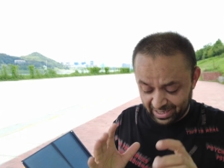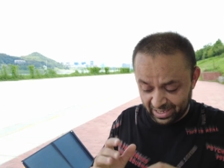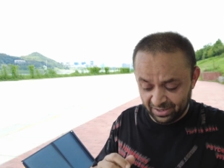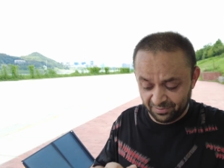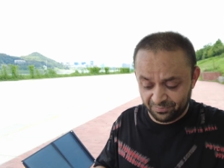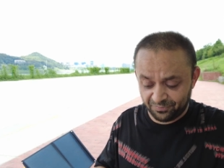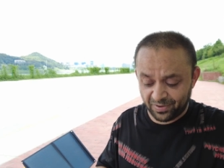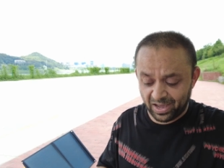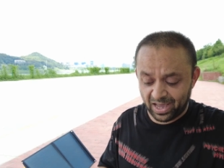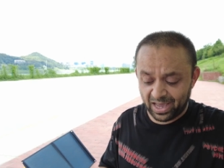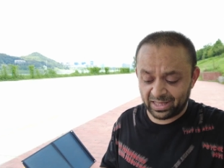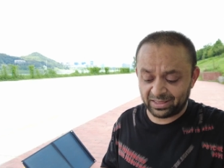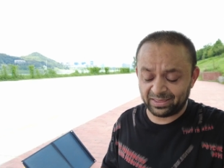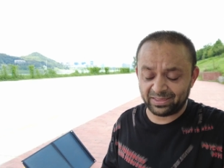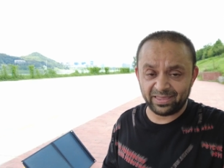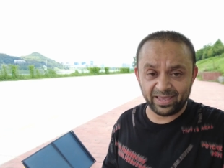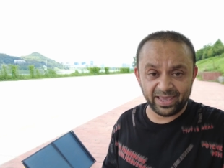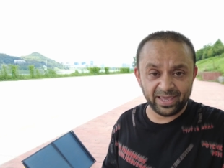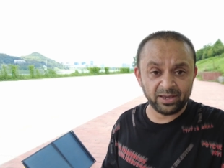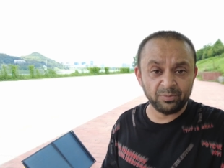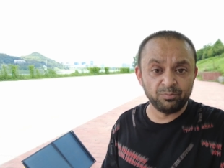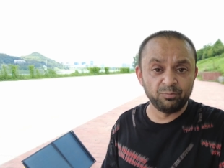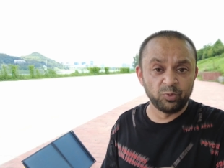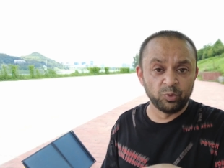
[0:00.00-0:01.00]
If a
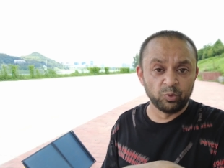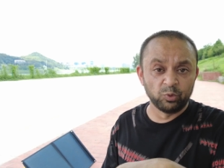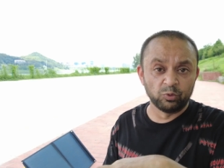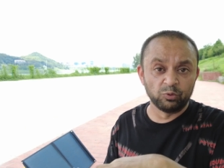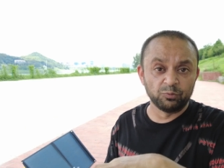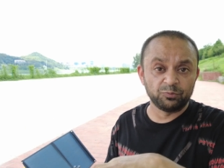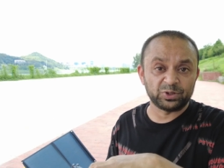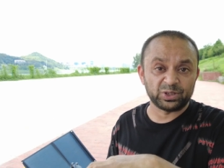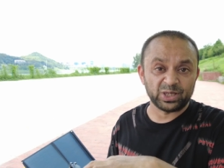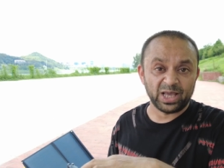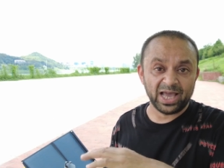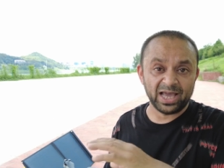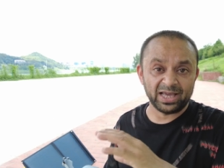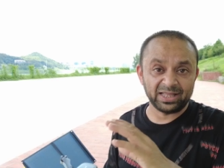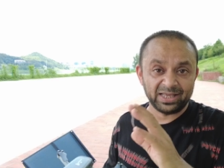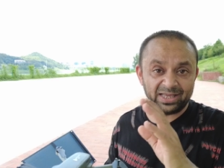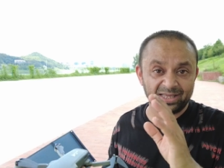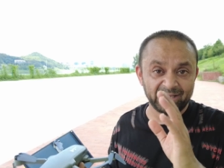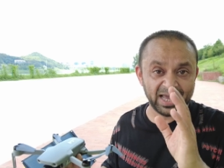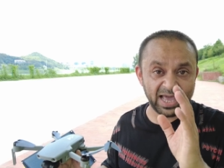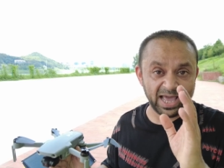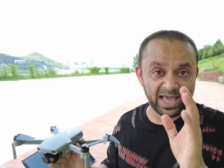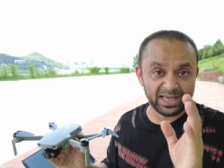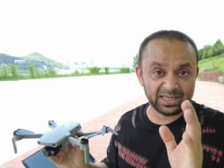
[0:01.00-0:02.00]
thing moves and
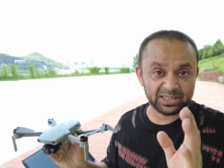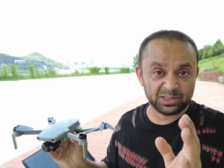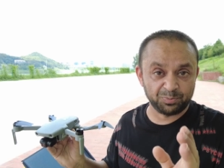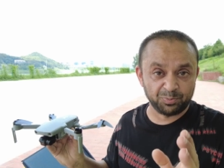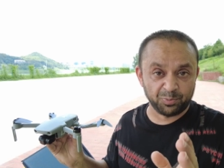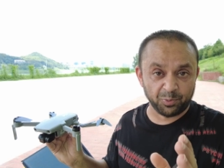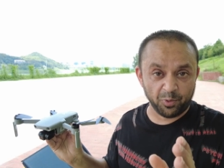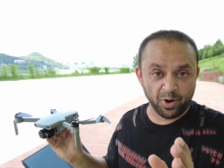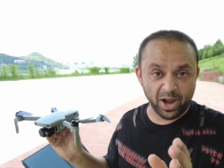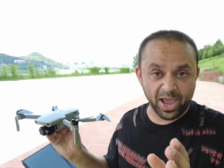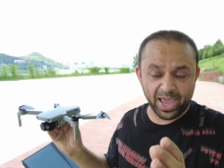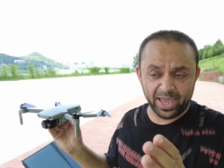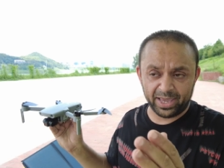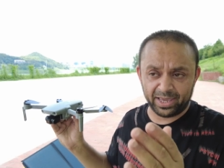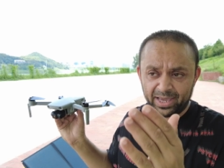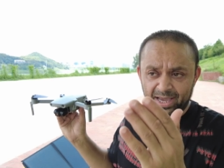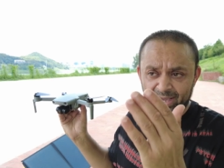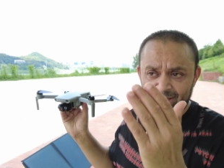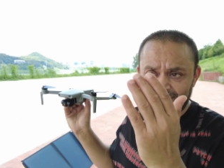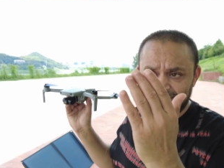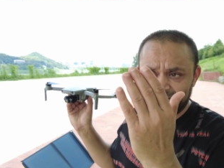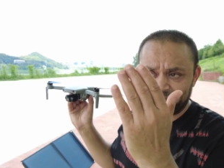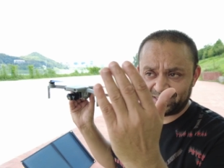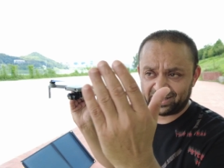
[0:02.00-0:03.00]
it has brake
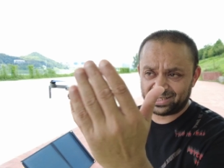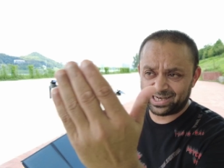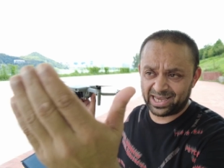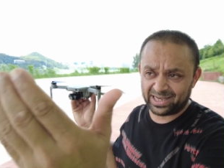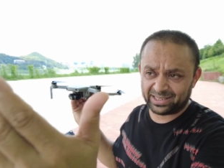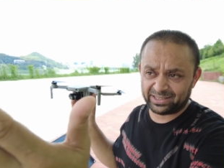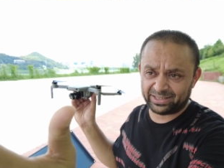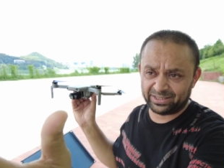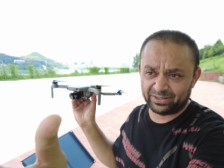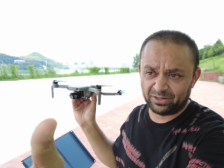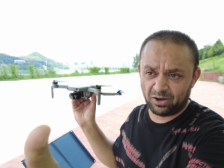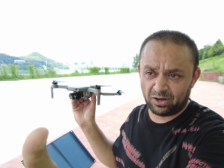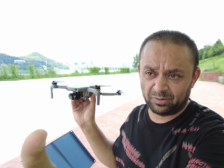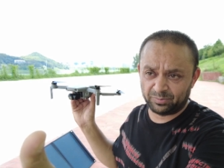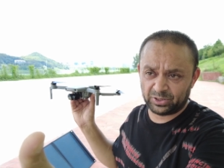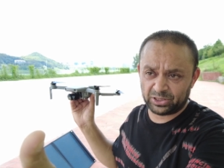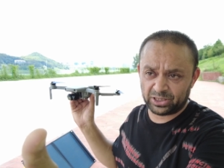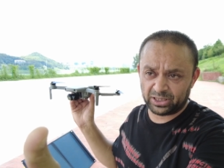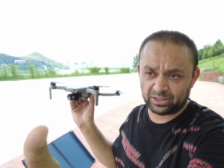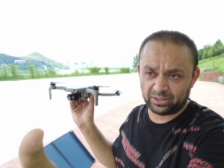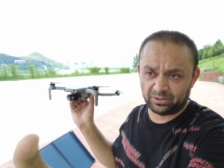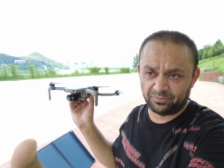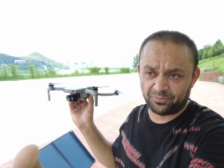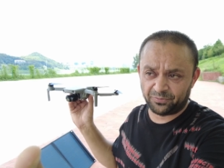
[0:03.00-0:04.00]
and it detects an
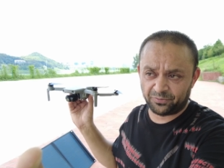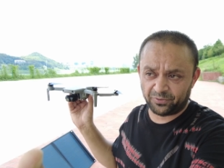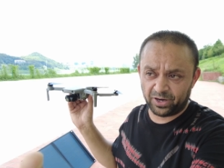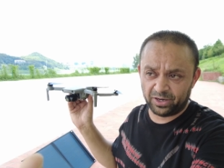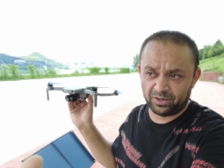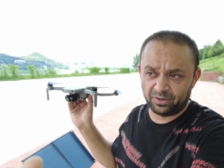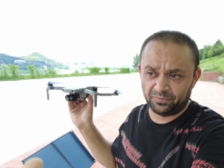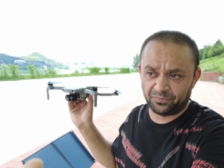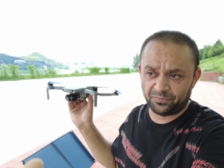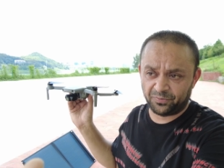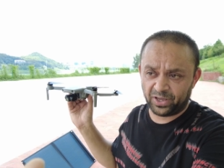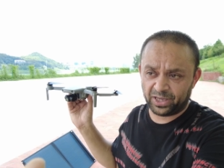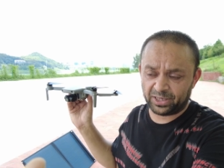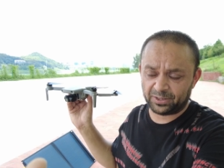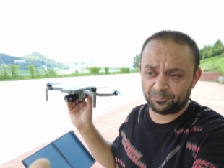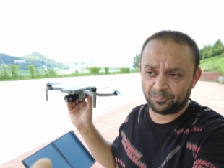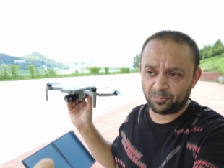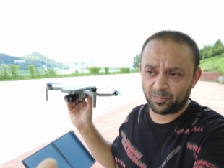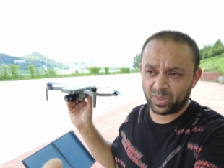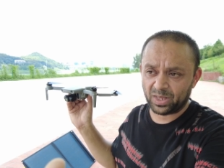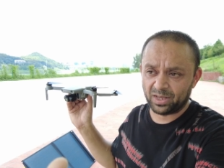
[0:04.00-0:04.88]
object in front of it,